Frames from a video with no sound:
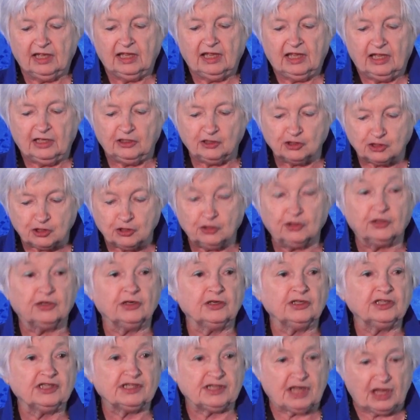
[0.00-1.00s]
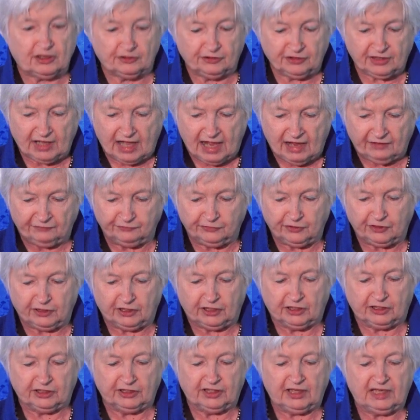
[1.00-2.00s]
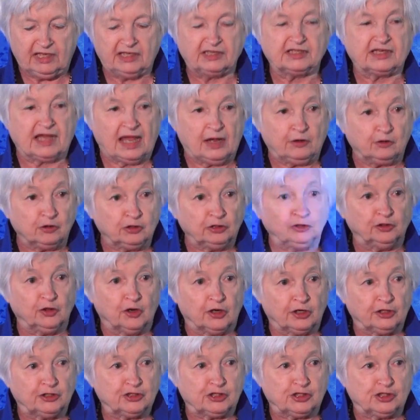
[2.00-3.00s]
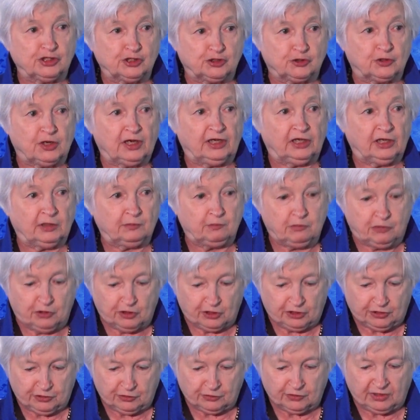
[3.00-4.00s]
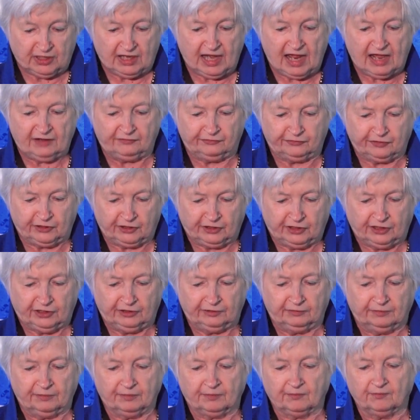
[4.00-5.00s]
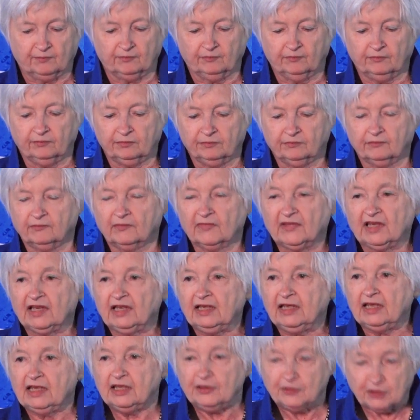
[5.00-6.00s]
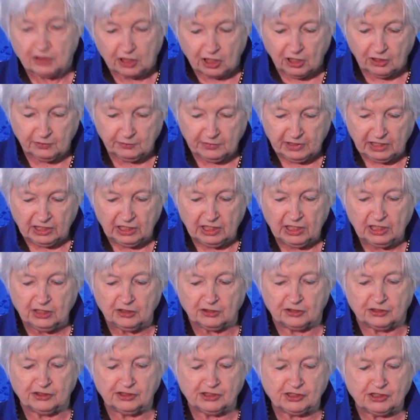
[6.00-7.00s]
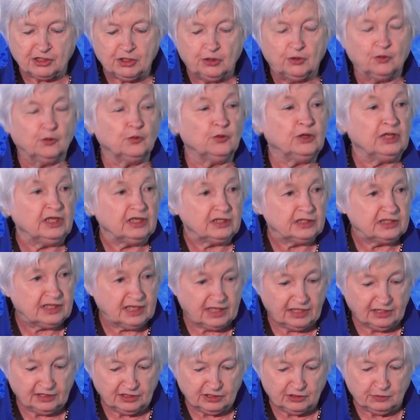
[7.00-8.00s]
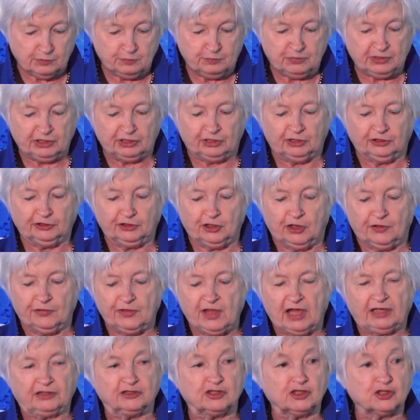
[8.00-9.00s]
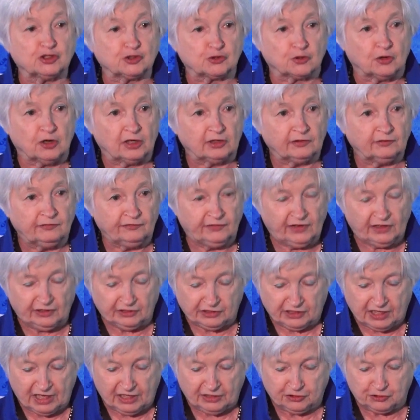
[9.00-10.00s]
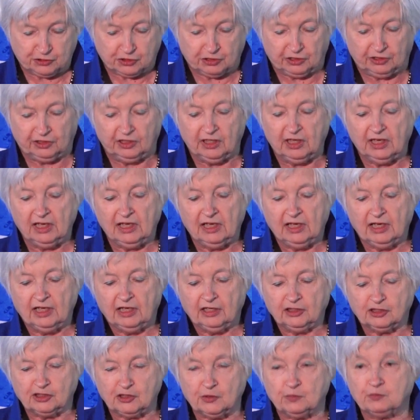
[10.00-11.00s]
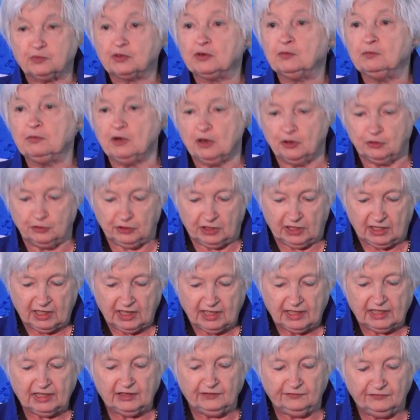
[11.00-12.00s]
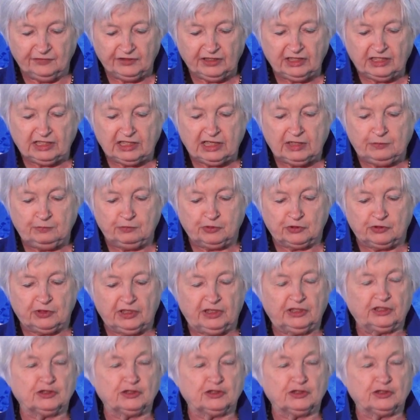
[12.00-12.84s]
In turn, South Africa is our largest trading partner in Africa. In the coming years, we intend to build on that strong foundation to promote even deeper